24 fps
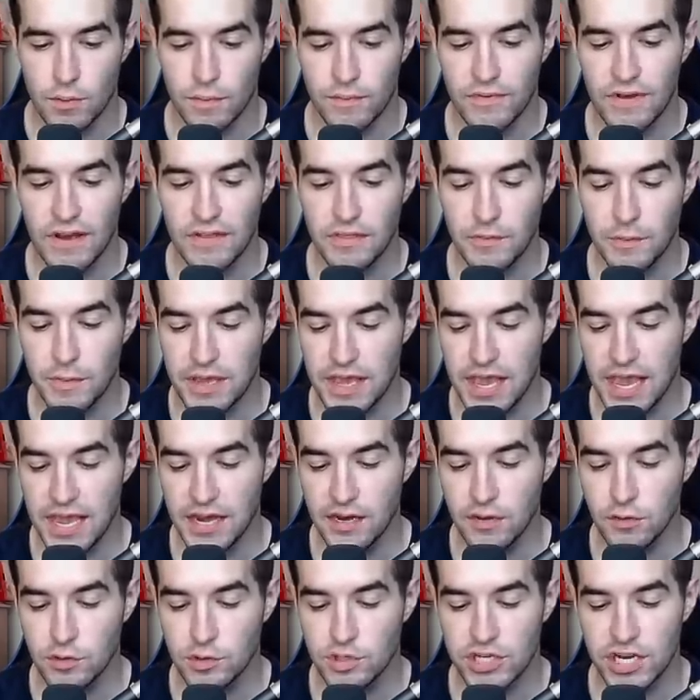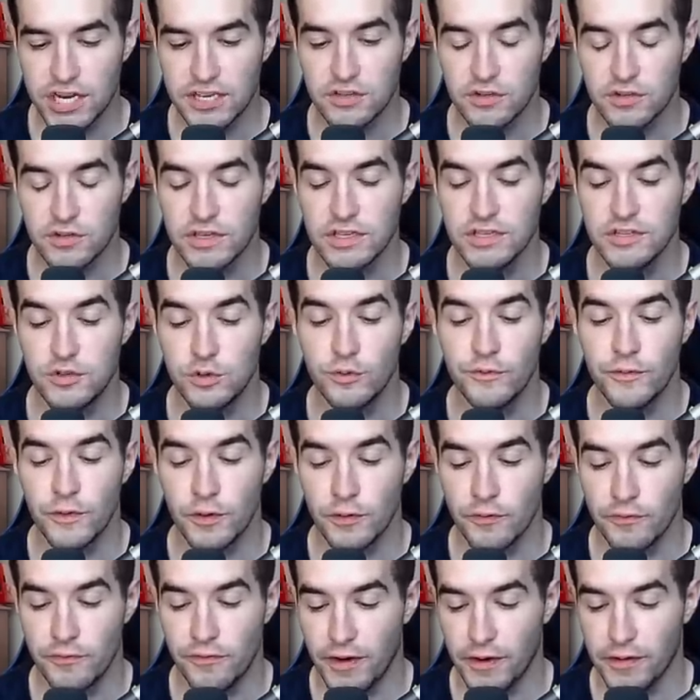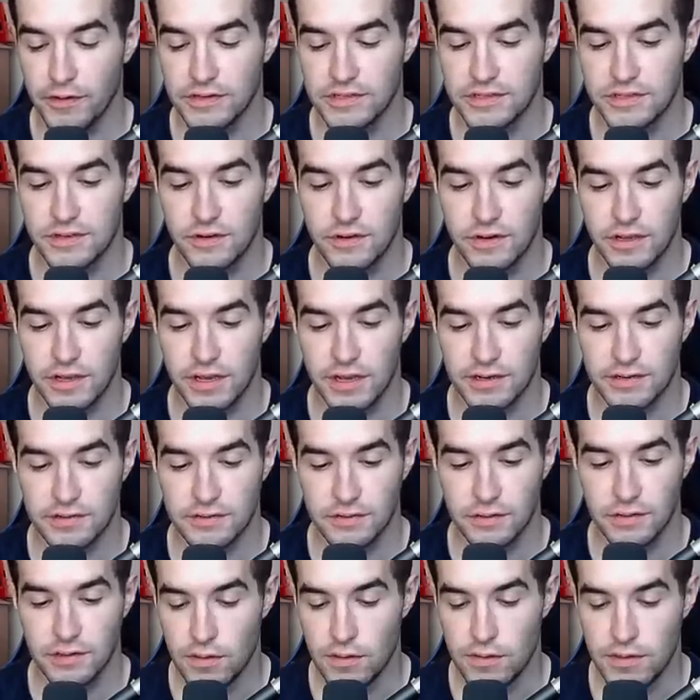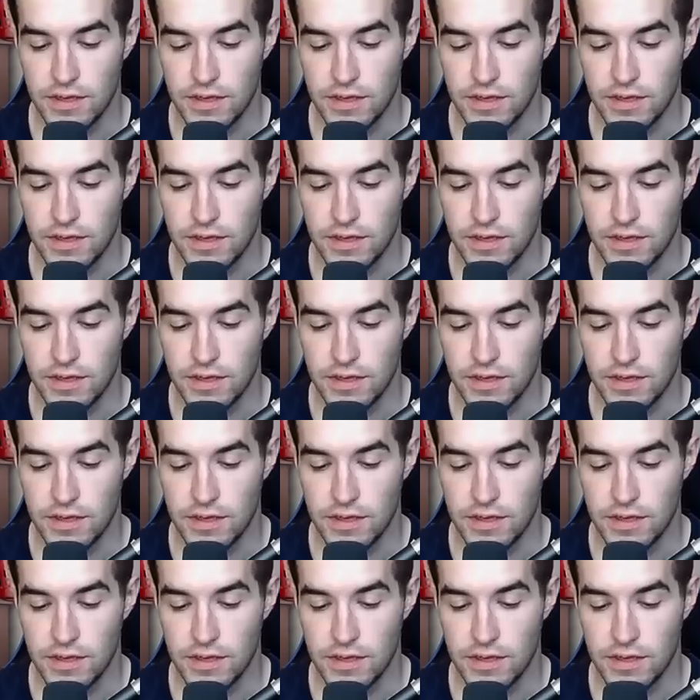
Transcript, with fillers: We've got the Mechanical Chaser. These do feel very sturdy, actually.